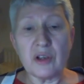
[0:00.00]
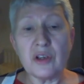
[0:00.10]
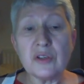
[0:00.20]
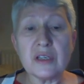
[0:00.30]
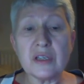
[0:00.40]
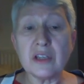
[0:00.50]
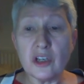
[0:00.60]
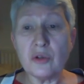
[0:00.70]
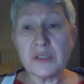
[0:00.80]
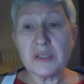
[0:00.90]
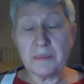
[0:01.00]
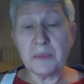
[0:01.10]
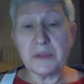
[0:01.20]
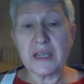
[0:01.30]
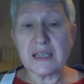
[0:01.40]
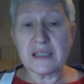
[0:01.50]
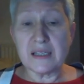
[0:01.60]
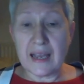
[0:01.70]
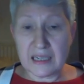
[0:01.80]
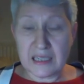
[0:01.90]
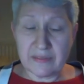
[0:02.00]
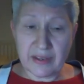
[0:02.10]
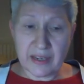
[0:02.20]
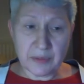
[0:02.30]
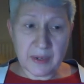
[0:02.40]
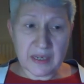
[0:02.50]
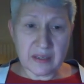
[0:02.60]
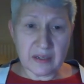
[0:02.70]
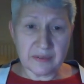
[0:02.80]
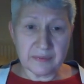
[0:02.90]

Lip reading: using the new simple test, the Actiphage method.